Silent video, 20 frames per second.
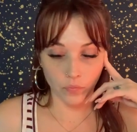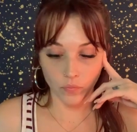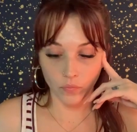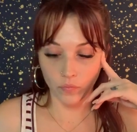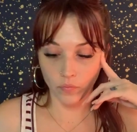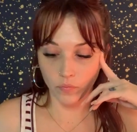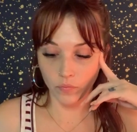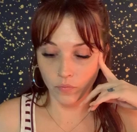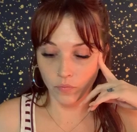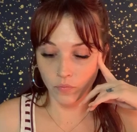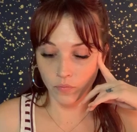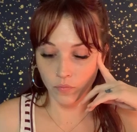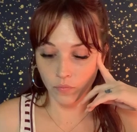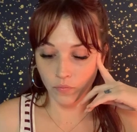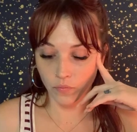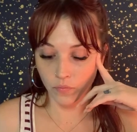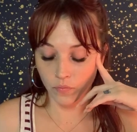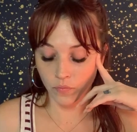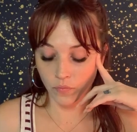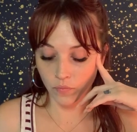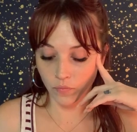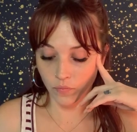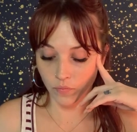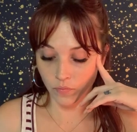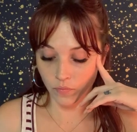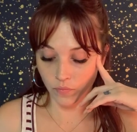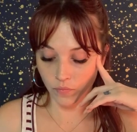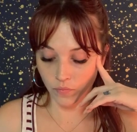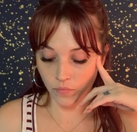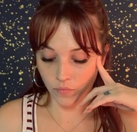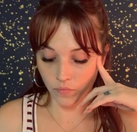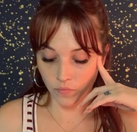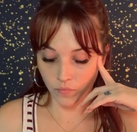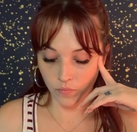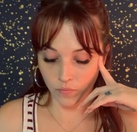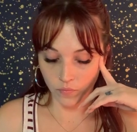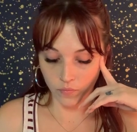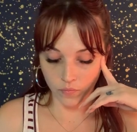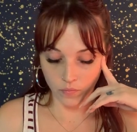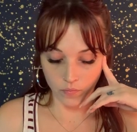
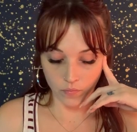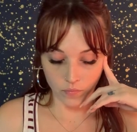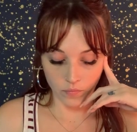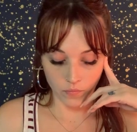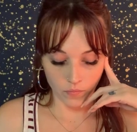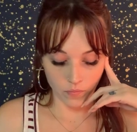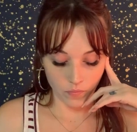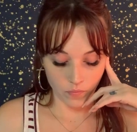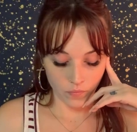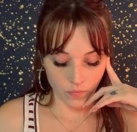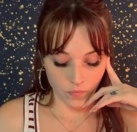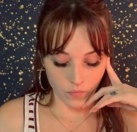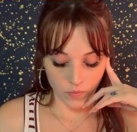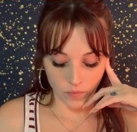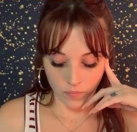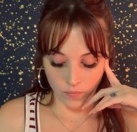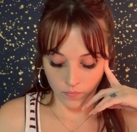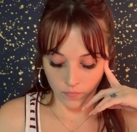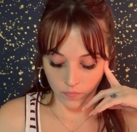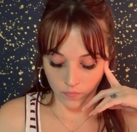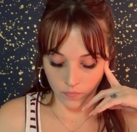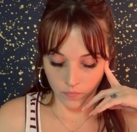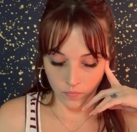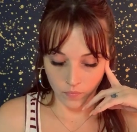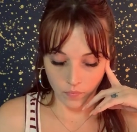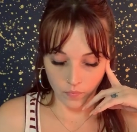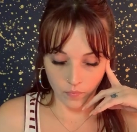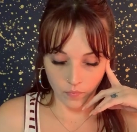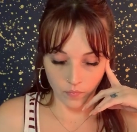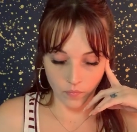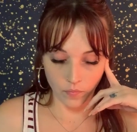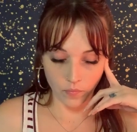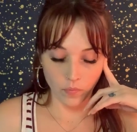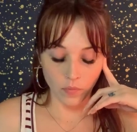(silence)